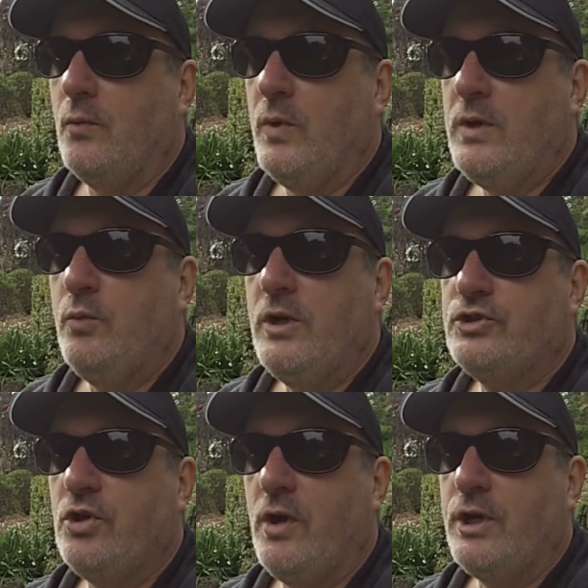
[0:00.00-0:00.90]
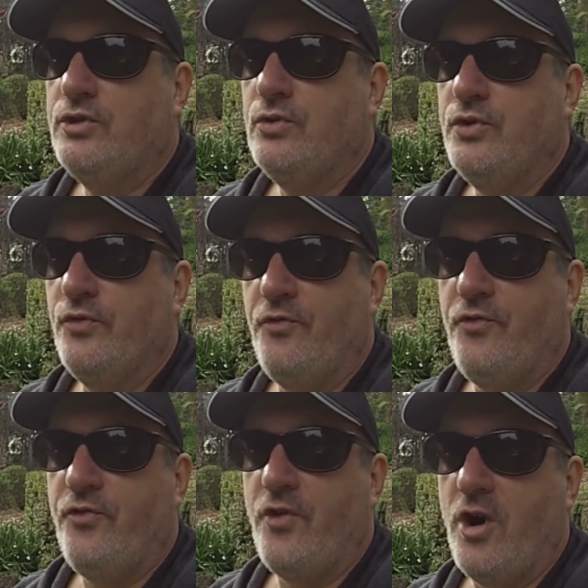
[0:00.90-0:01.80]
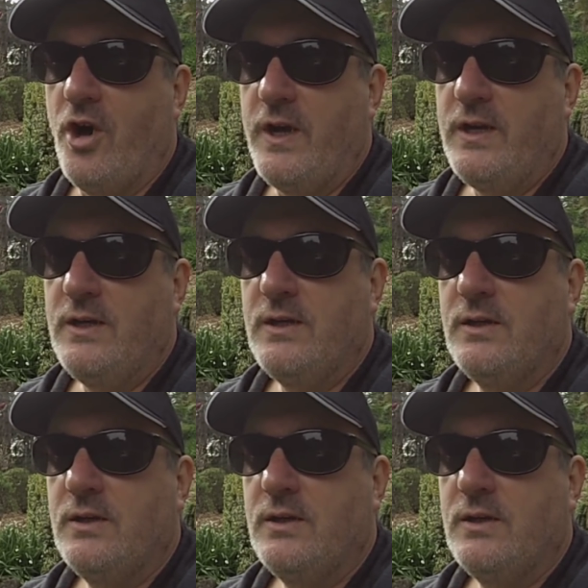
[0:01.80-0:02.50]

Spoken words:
when we're trying to define